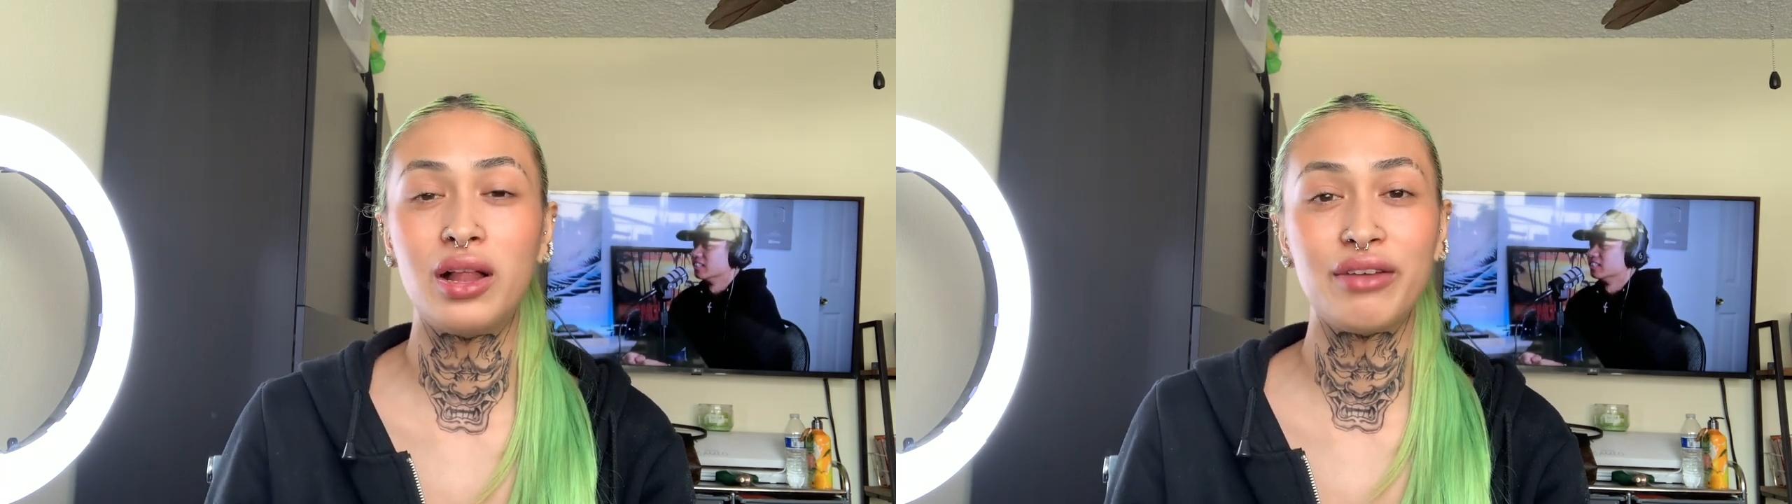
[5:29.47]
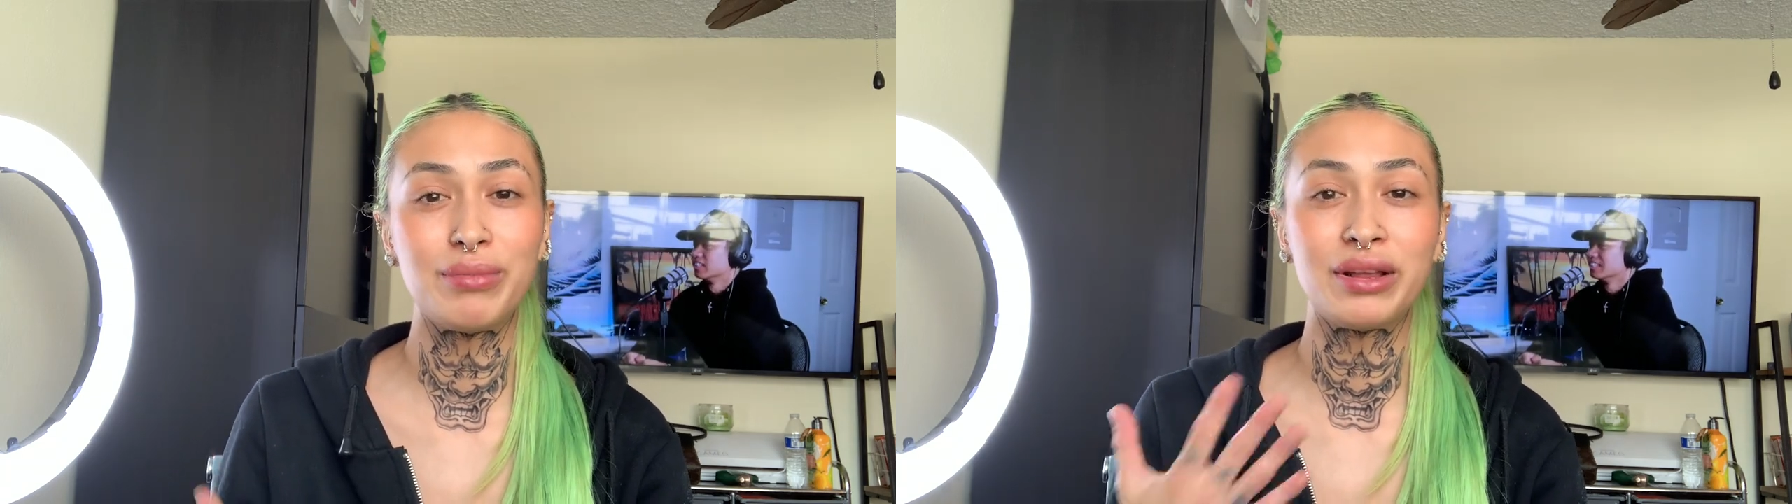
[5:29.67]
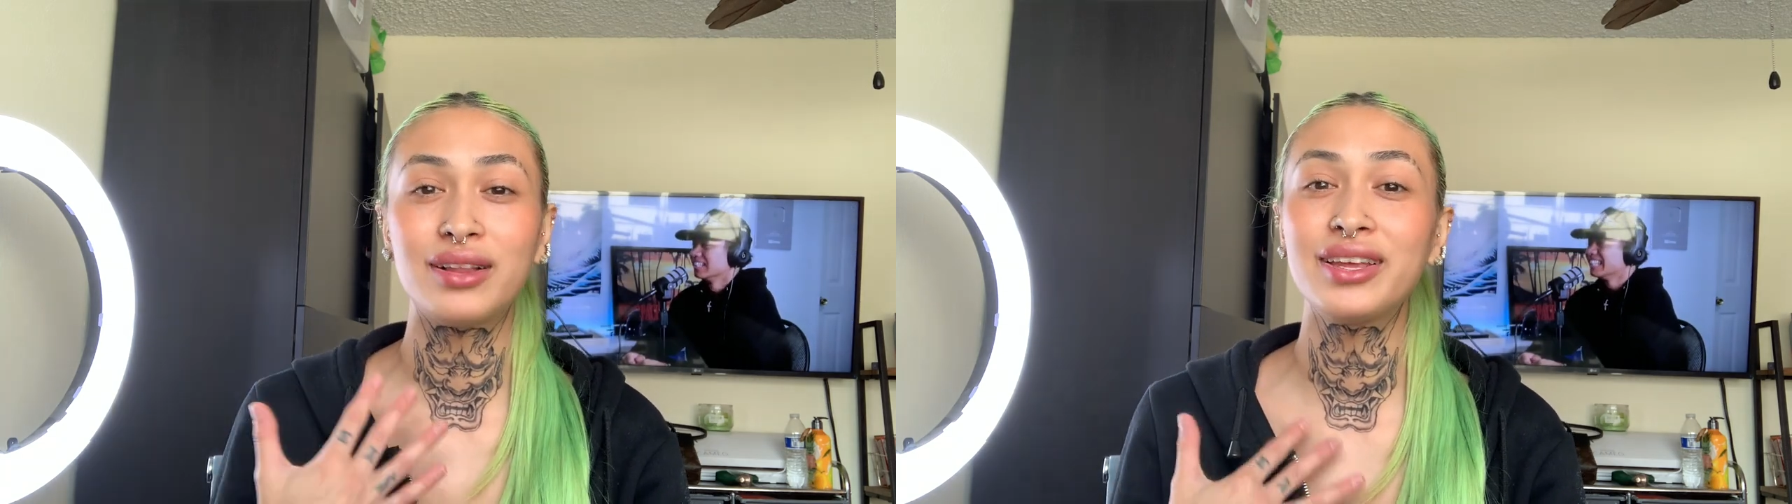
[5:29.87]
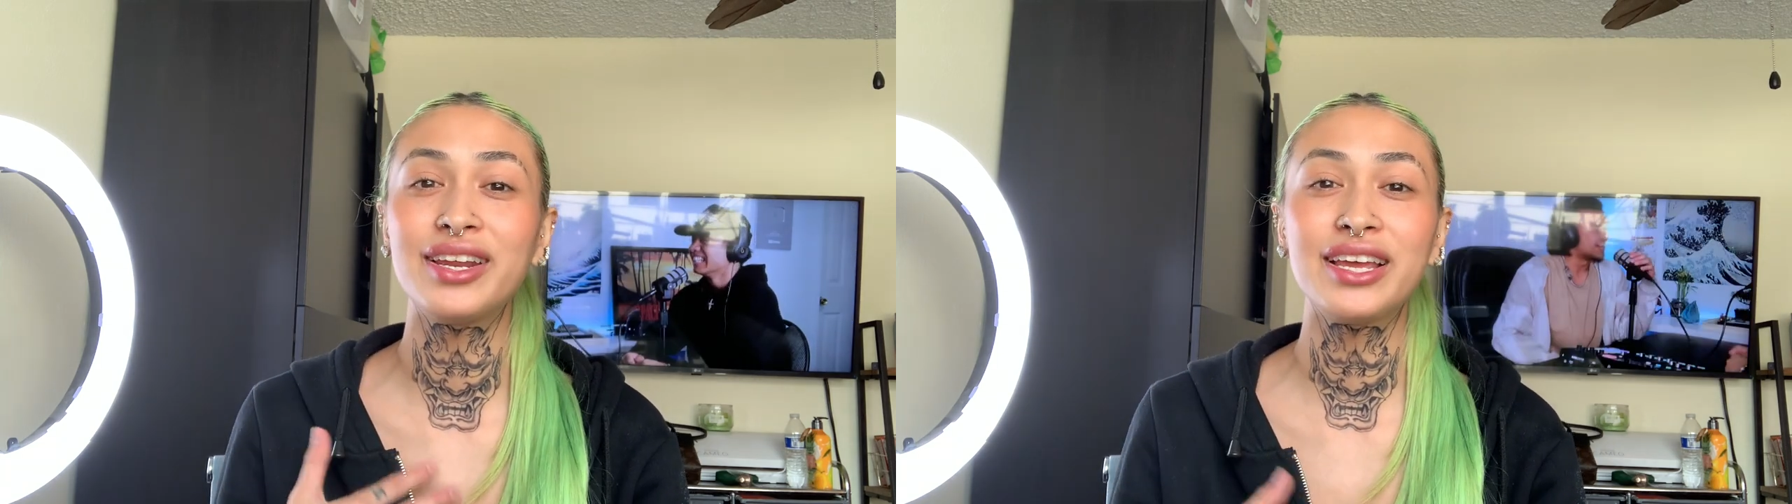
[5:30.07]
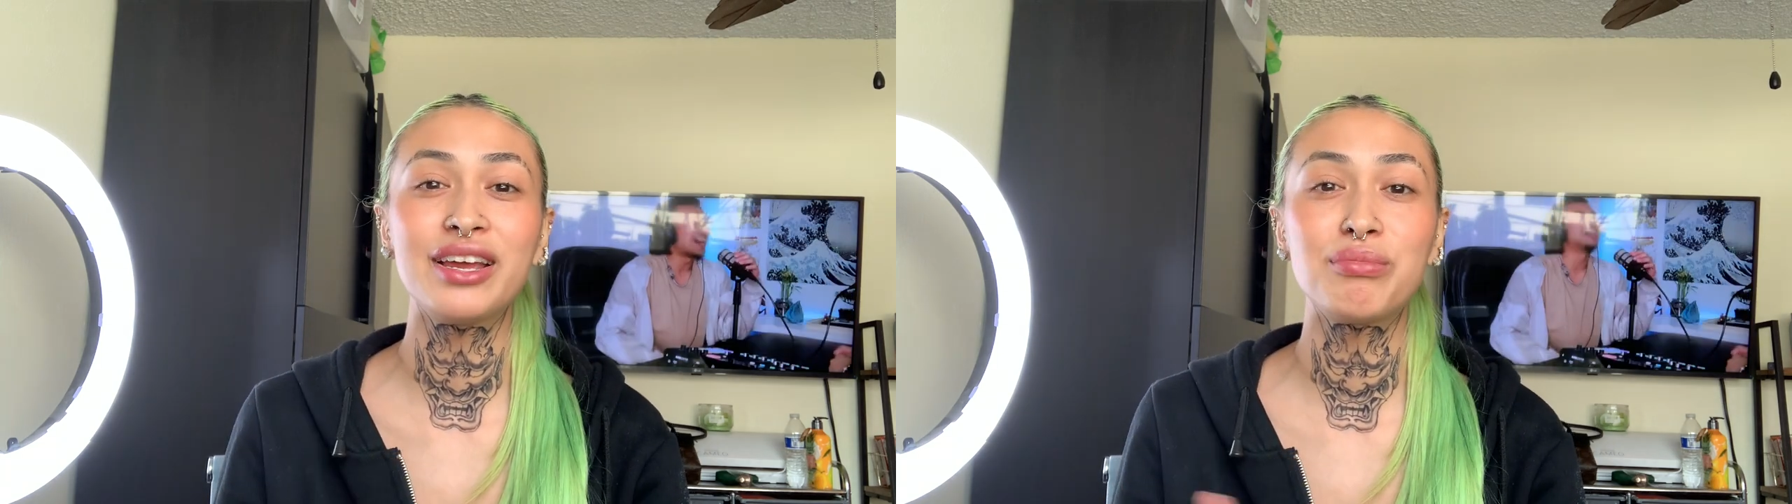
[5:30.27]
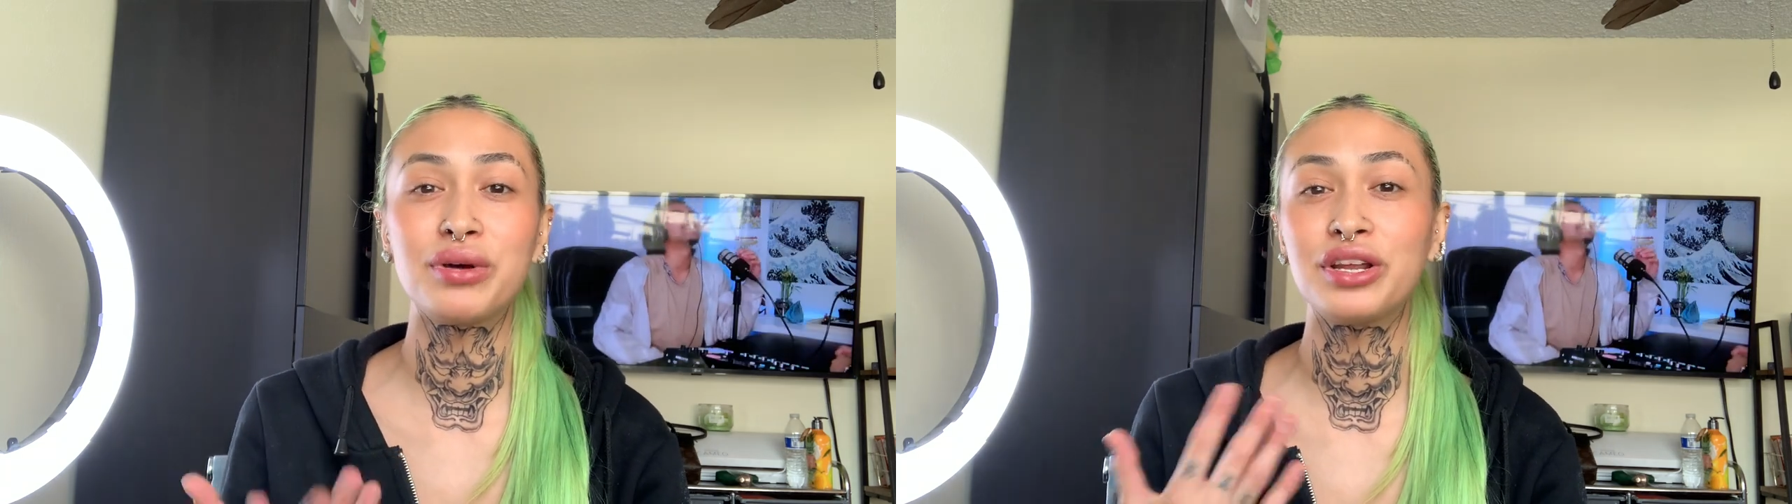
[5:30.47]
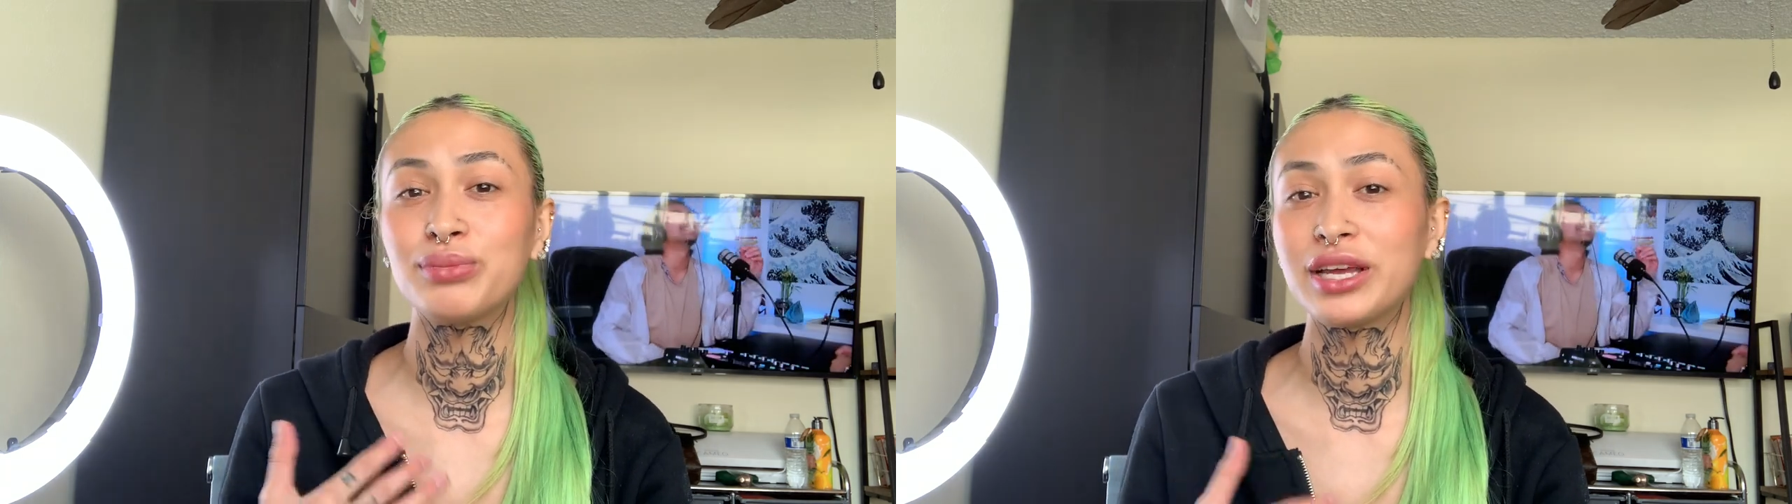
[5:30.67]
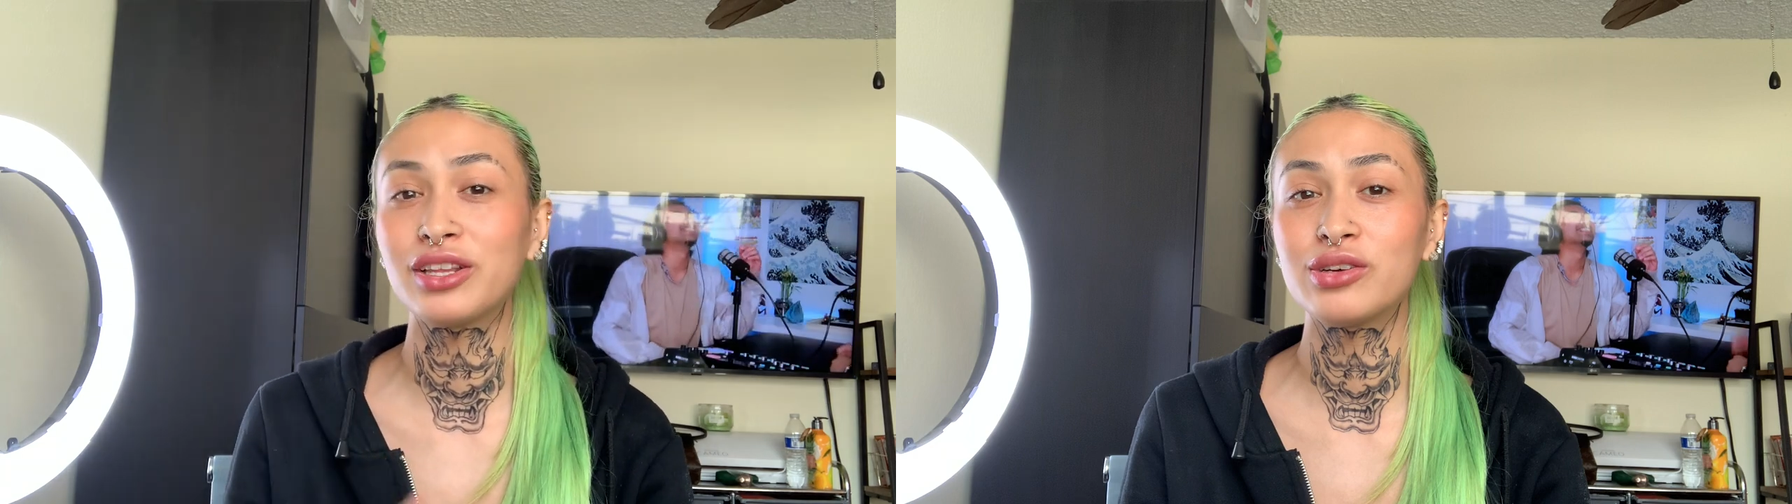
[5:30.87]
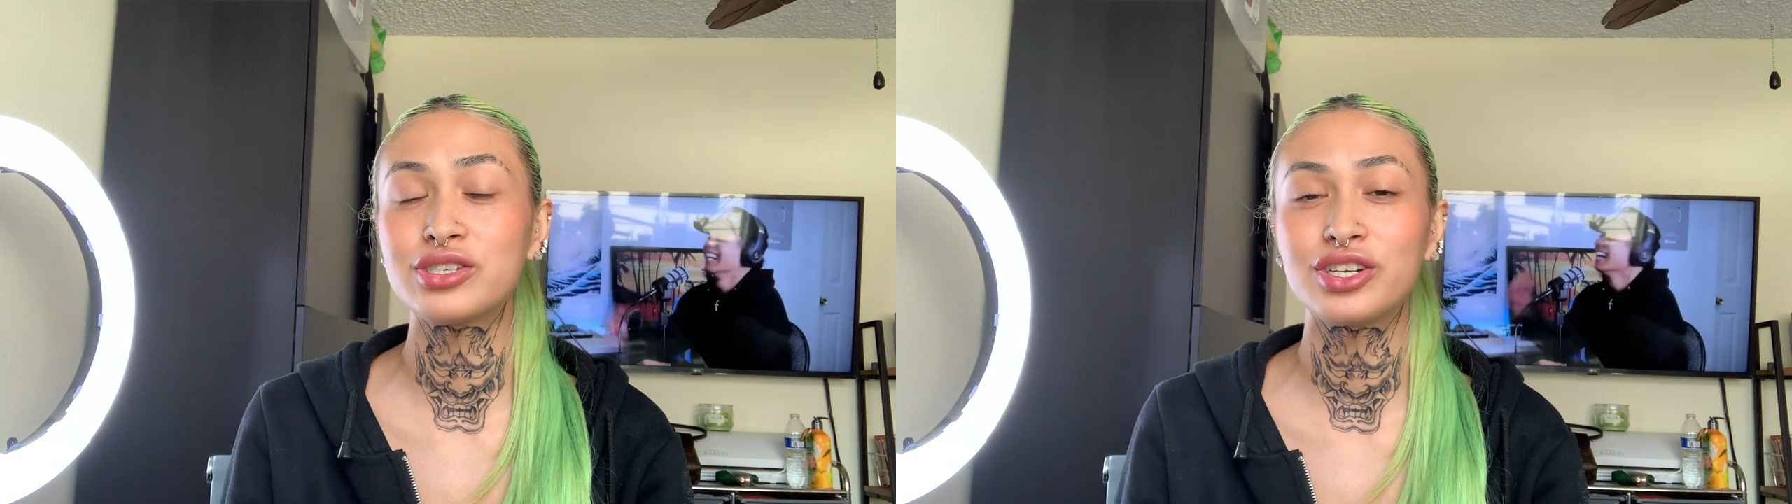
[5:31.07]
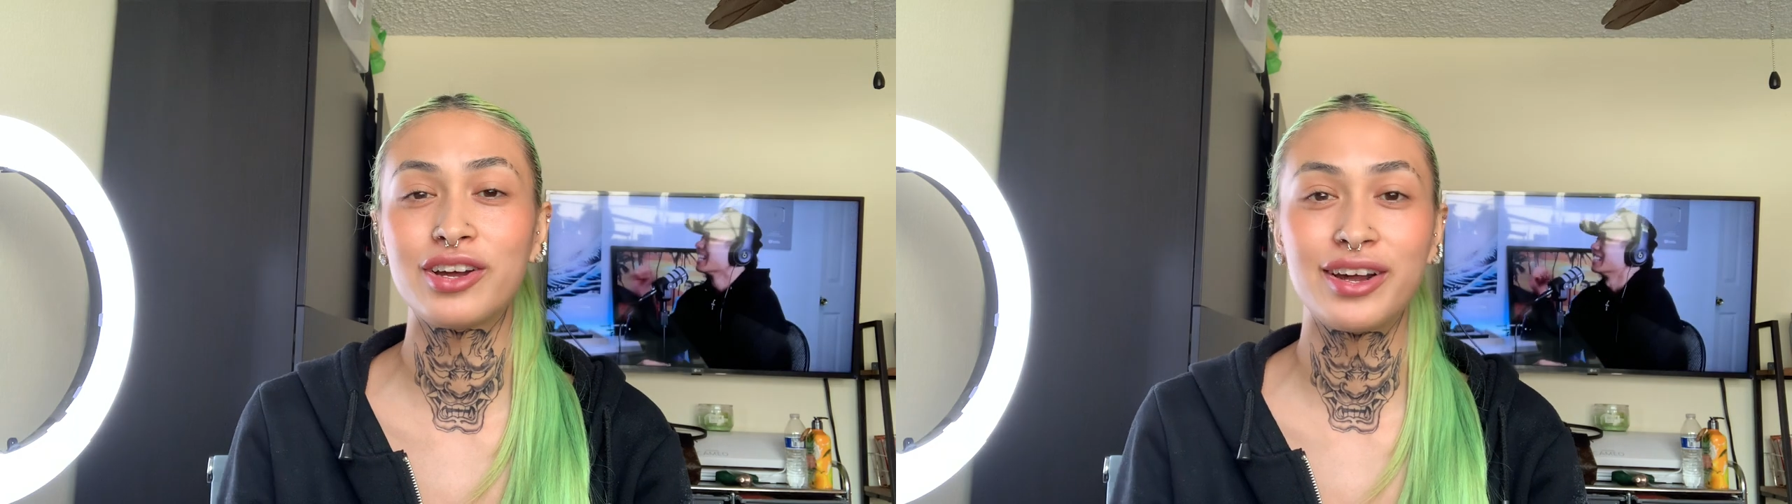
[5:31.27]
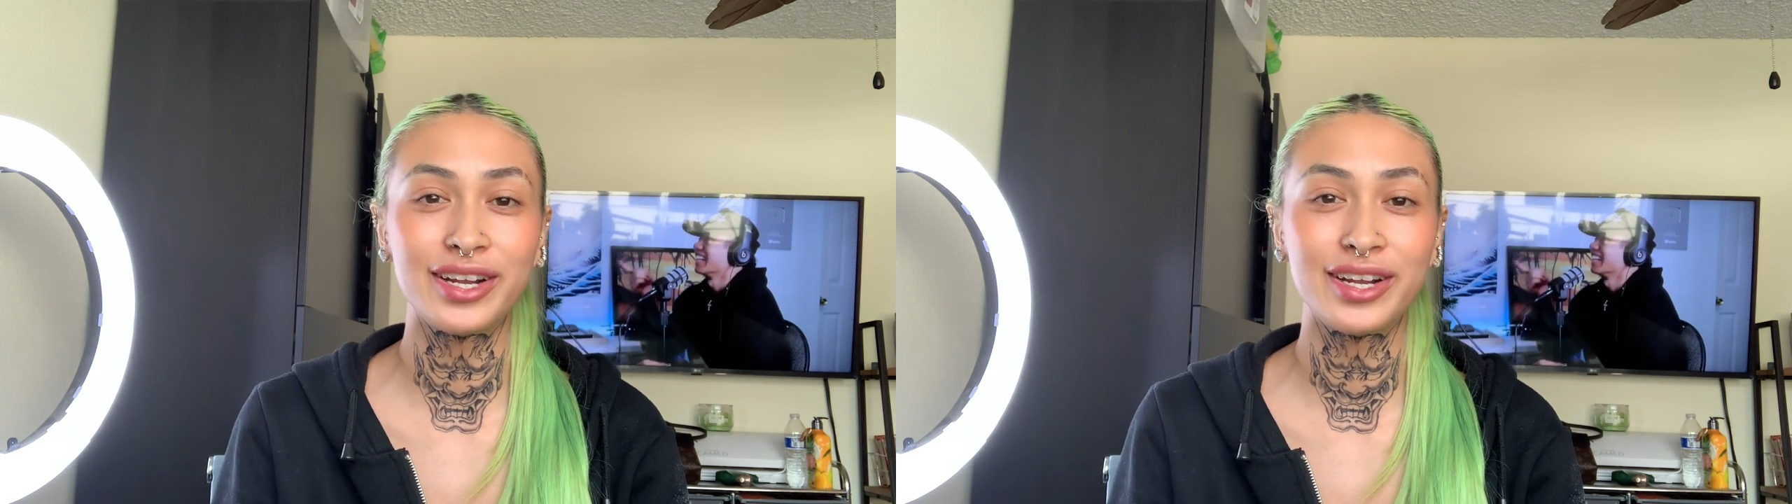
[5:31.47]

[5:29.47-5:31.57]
I've been cleaning it, putting my lotion on,